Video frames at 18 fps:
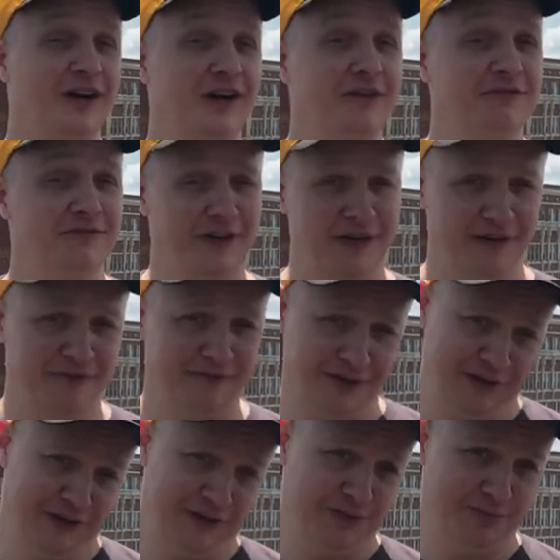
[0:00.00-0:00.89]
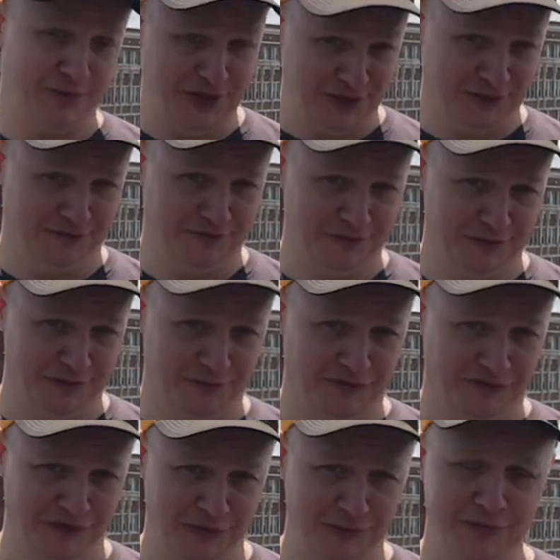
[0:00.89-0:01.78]
a very, very special
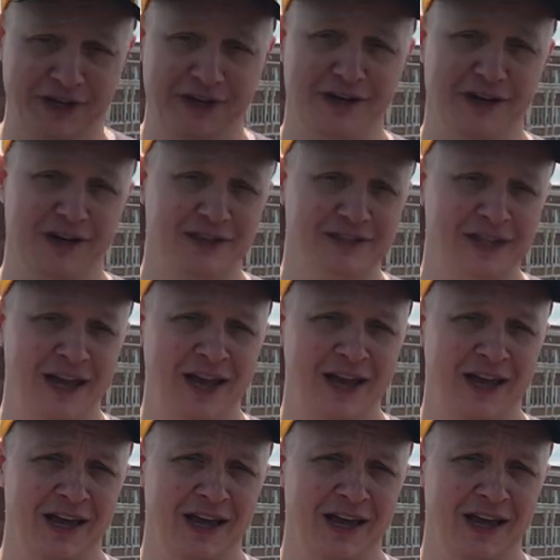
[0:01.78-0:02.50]
film review because